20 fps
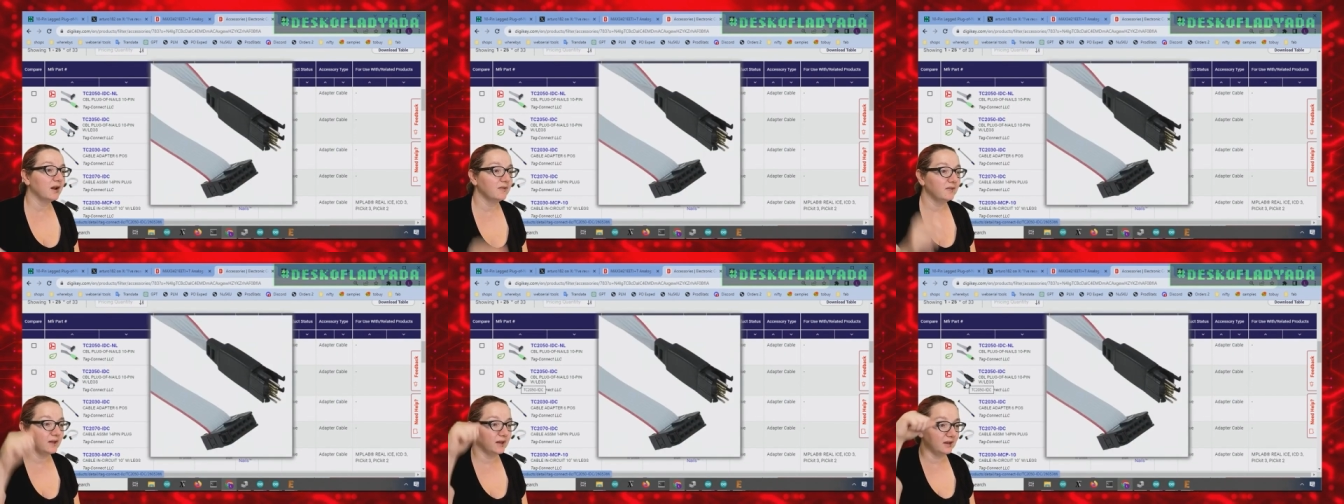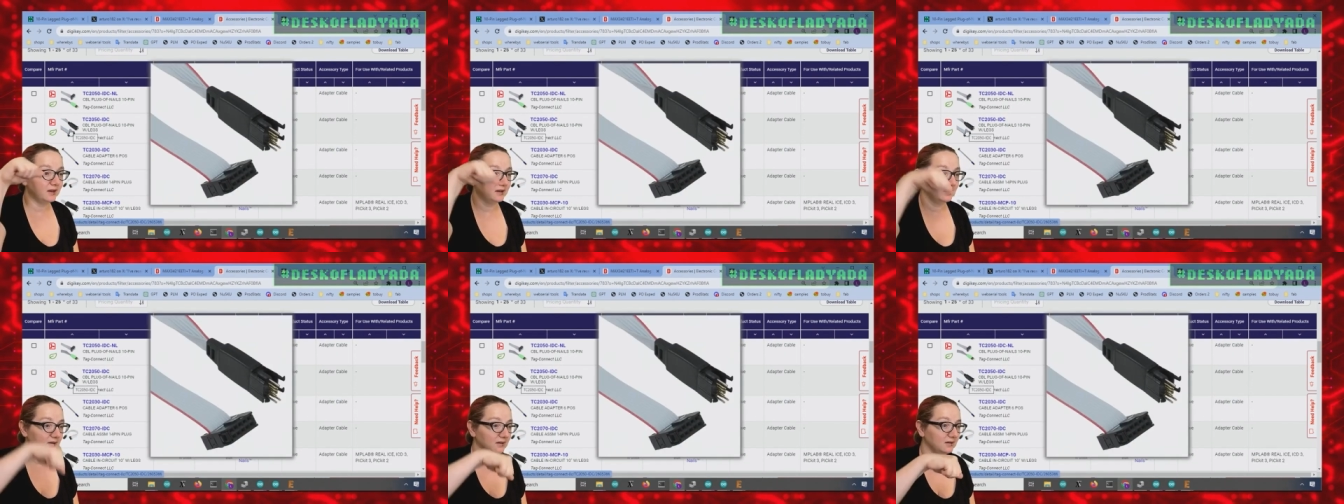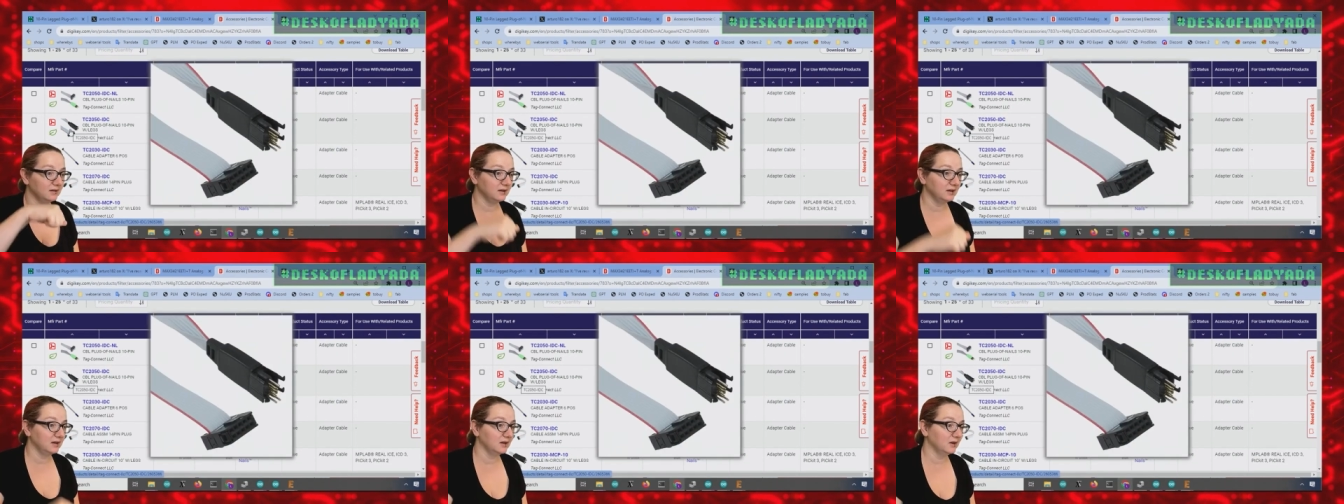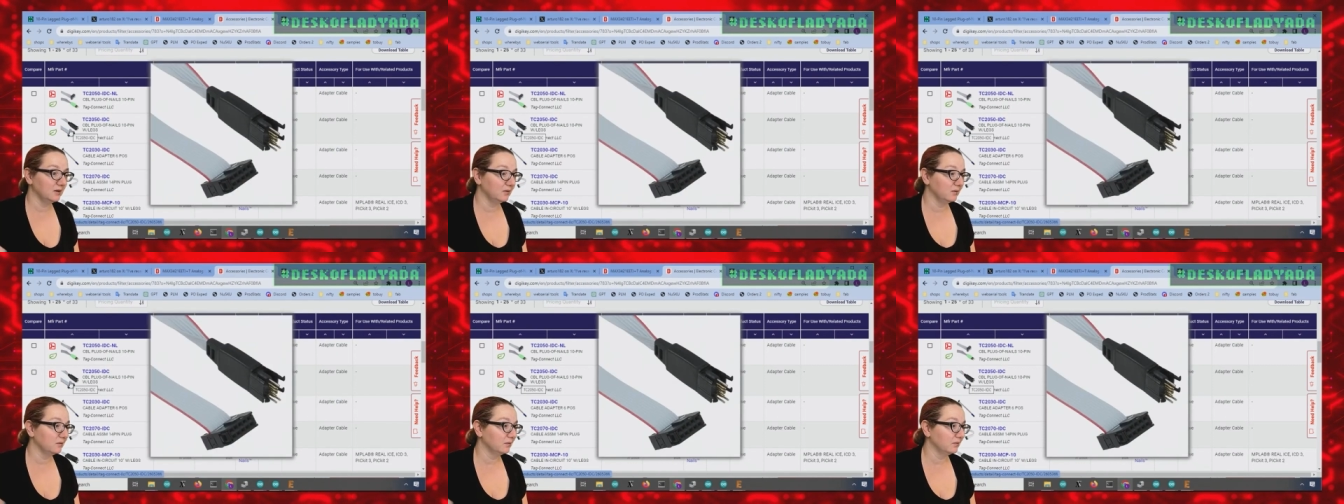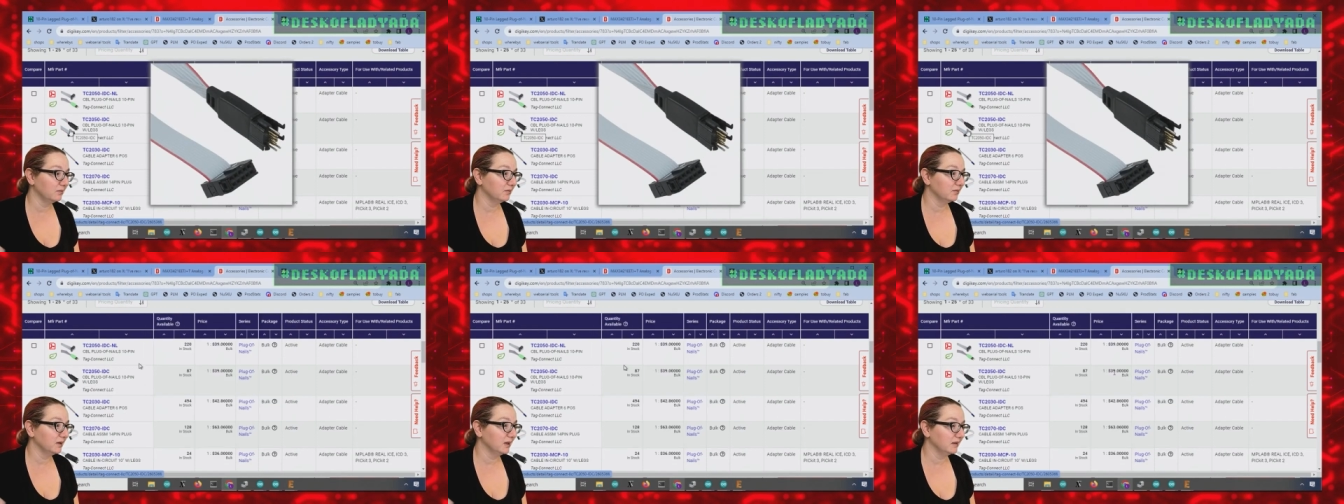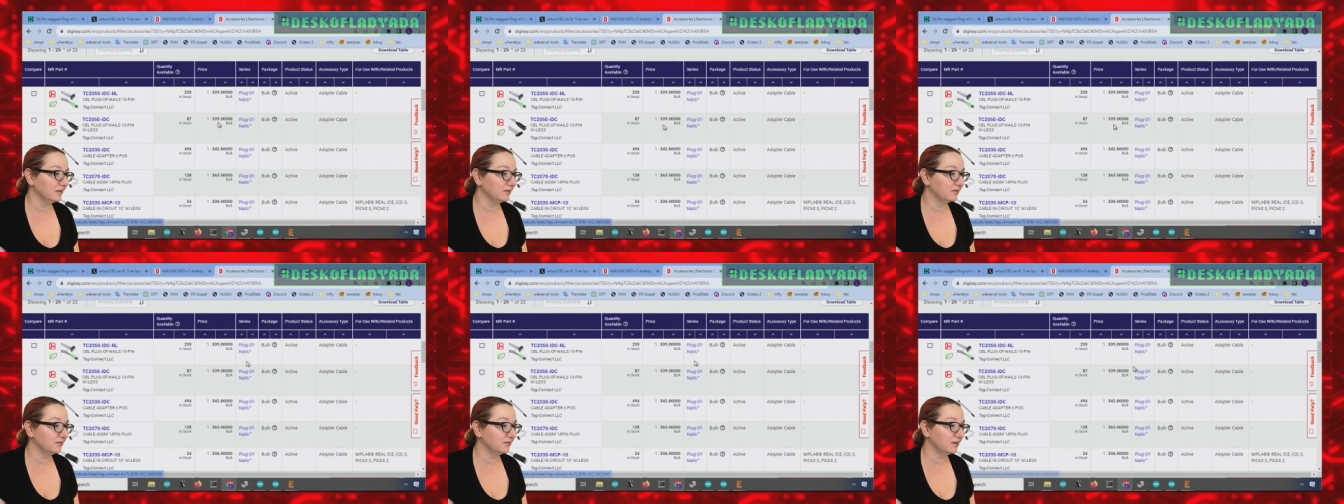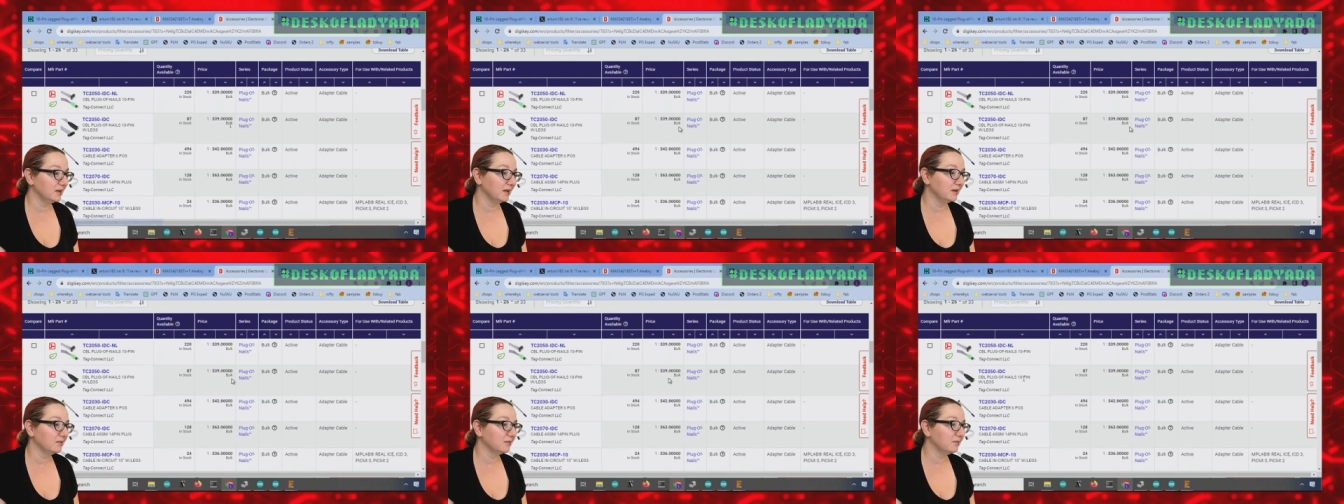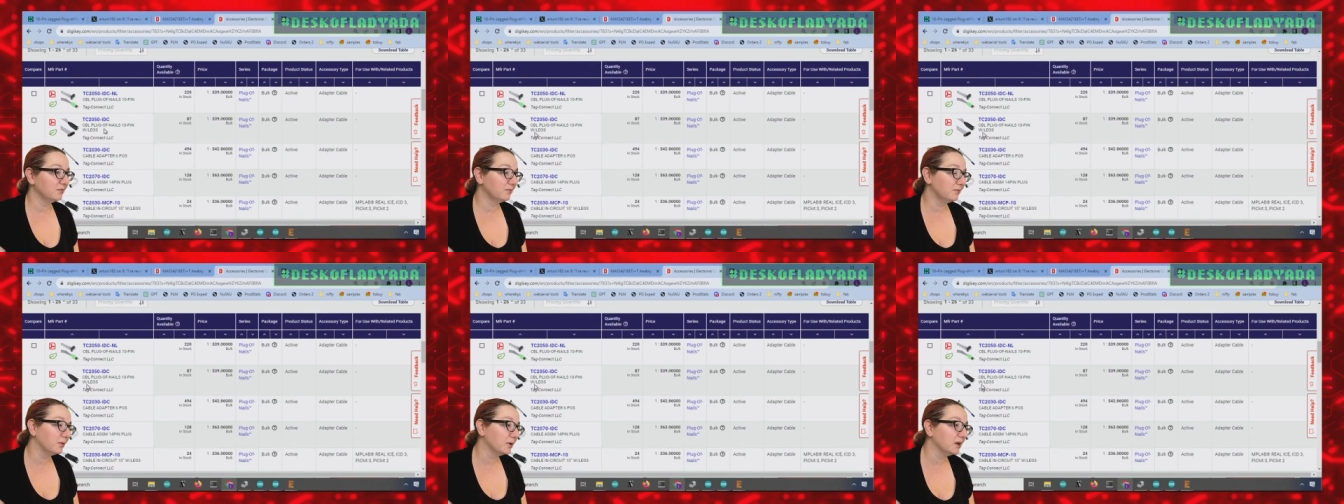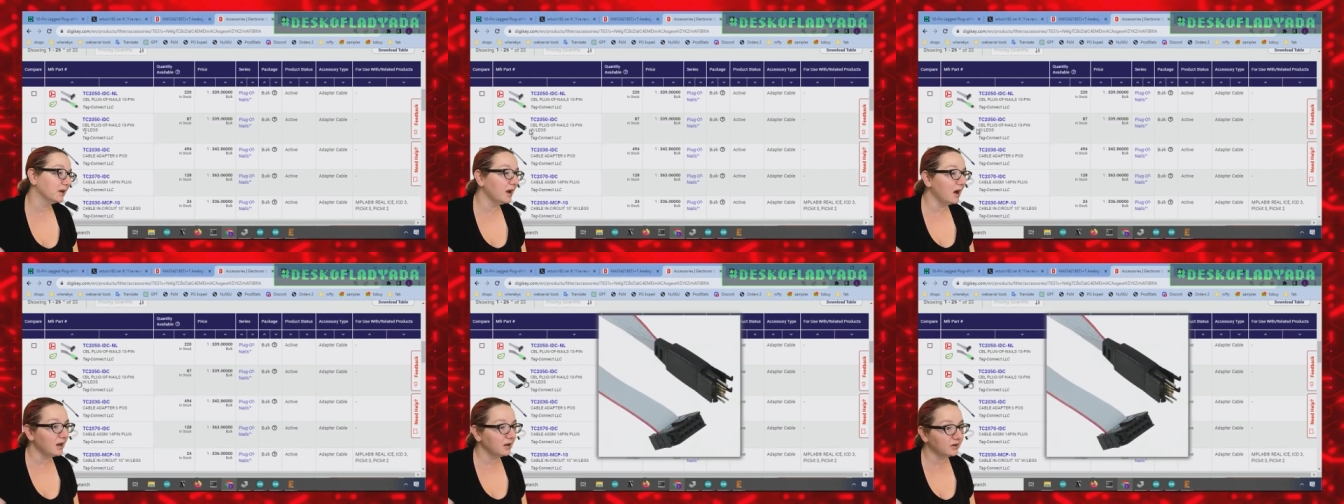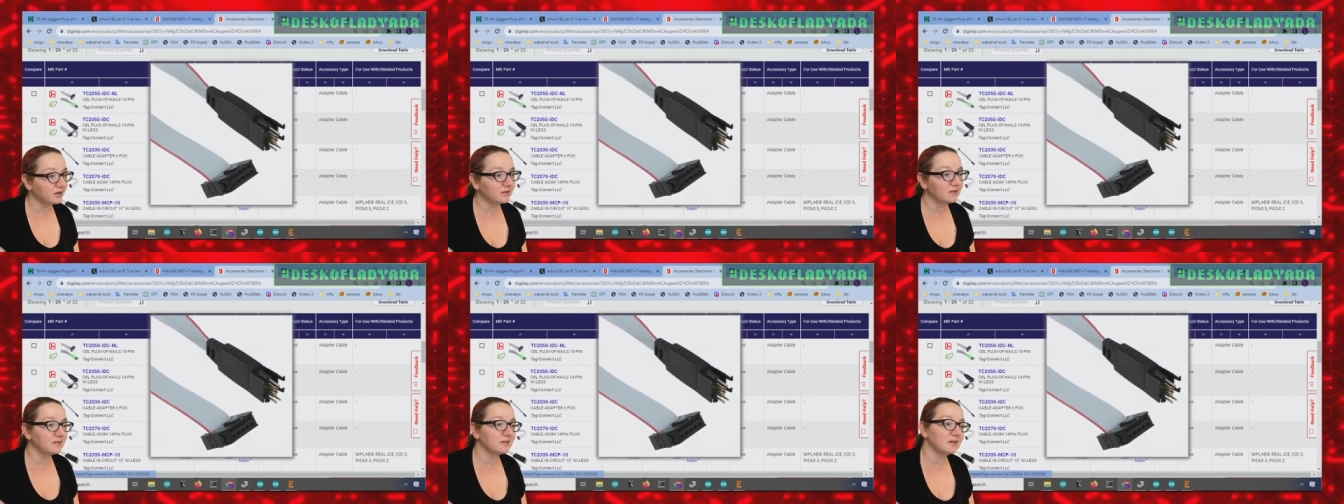And then, you know, it's it's forty dollars.